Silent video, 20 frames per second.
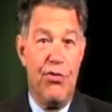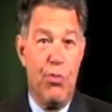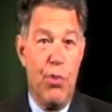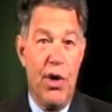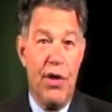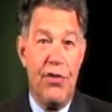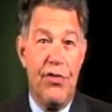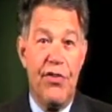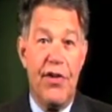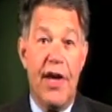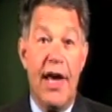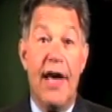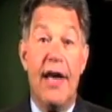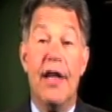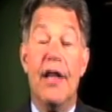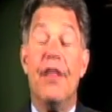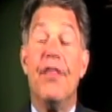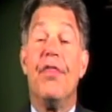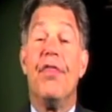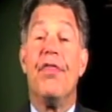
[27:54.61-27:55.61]
once again
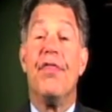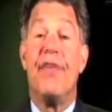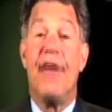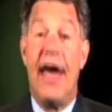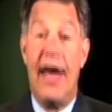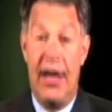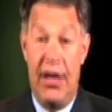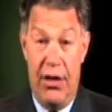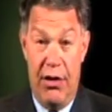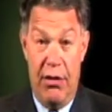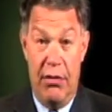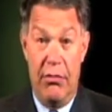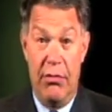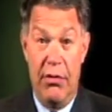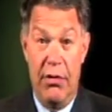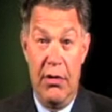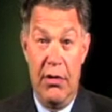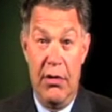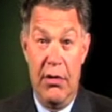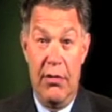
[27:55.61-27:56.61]
and thank you
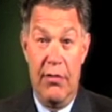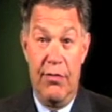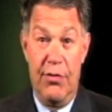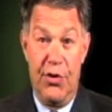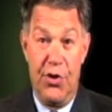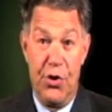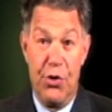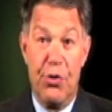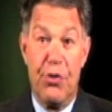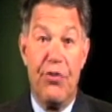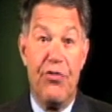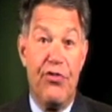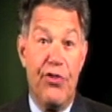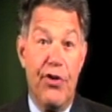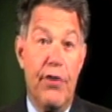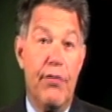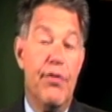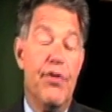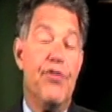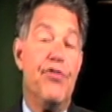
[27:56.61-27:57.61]
for your
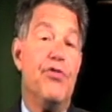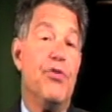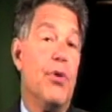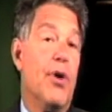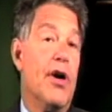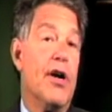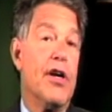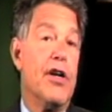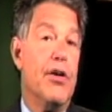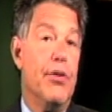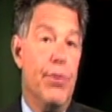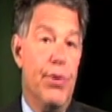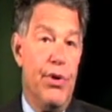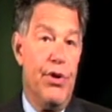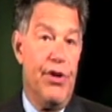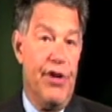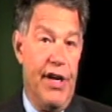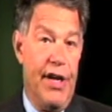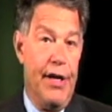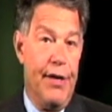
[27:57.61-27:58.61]
service to our
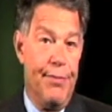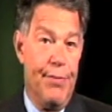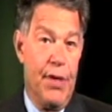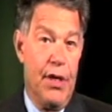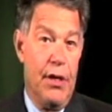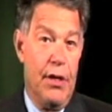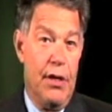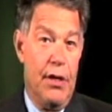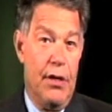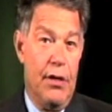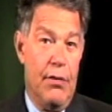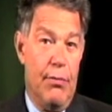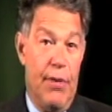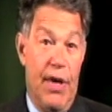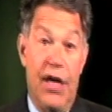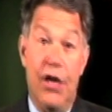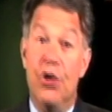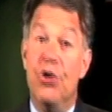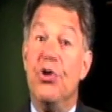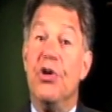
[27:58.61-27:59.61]
community.
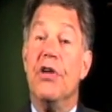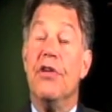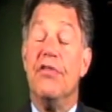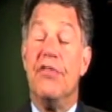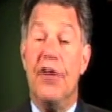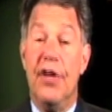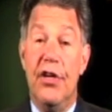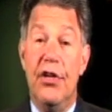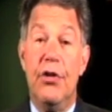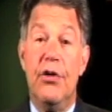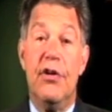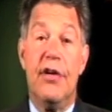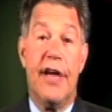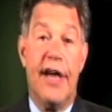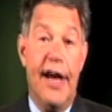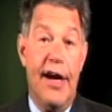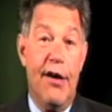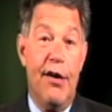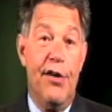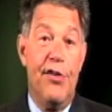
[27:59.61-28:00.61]
May you continue to
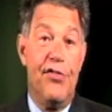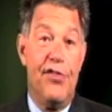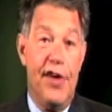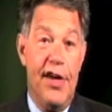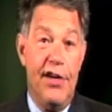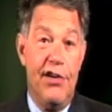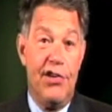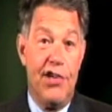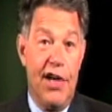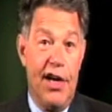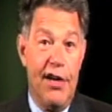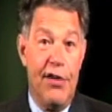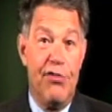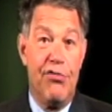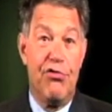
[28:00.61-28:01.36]
carry St. John's